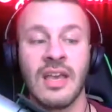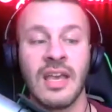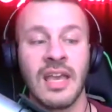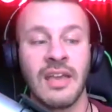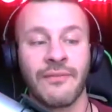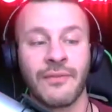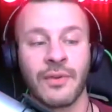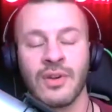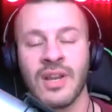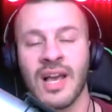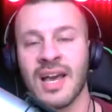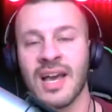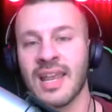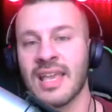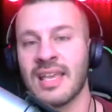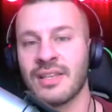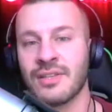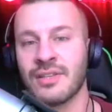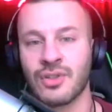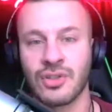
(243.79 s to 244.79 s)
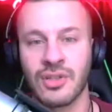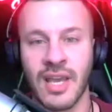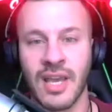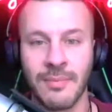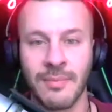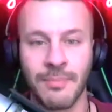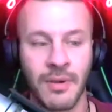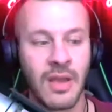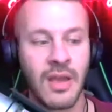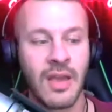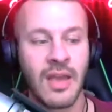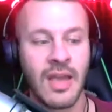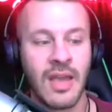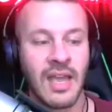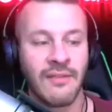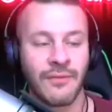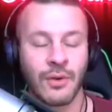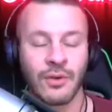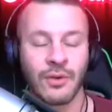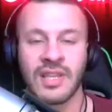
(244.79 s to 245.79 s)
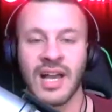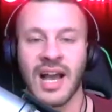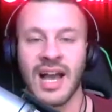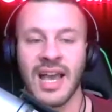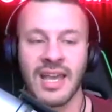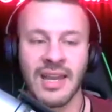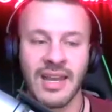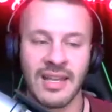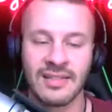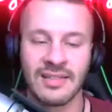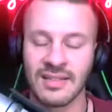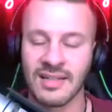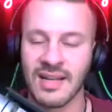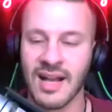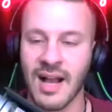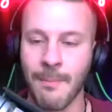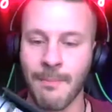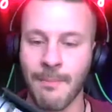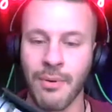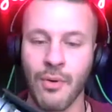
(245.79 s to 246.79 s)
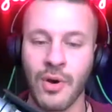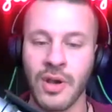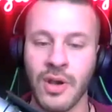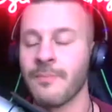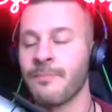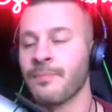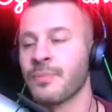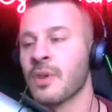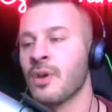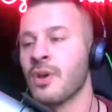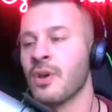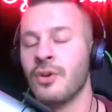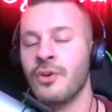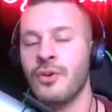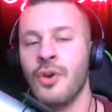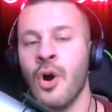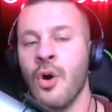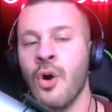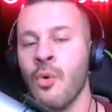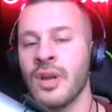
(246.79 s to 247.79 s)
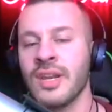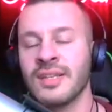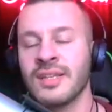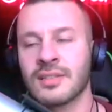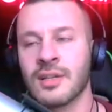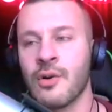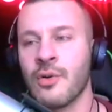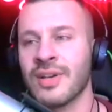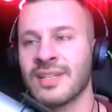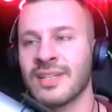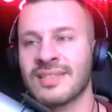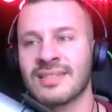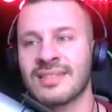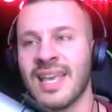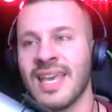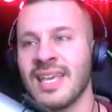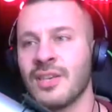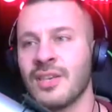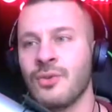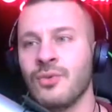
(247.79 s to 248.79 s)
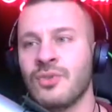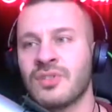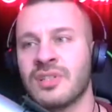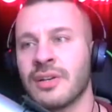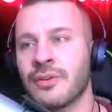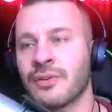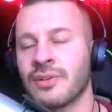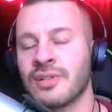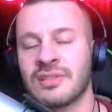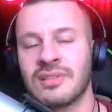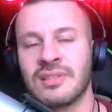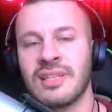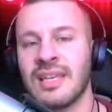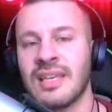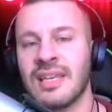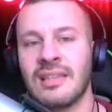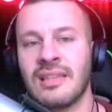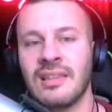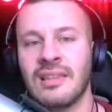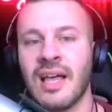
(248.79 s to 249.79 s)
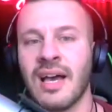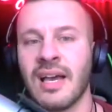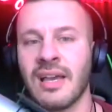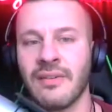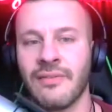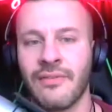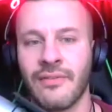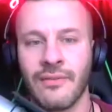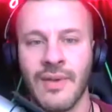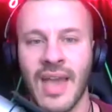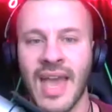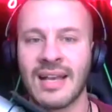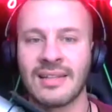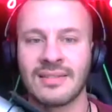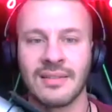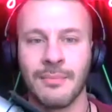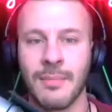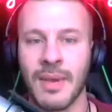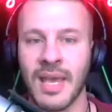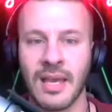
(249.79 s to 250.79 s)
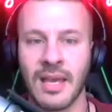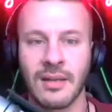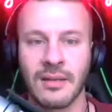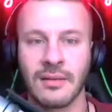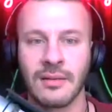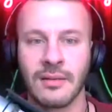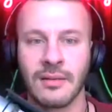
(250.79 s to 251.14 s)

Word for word: If you're not in shape, if your diet isn't on point, no one is going to take you seriously in life as a man.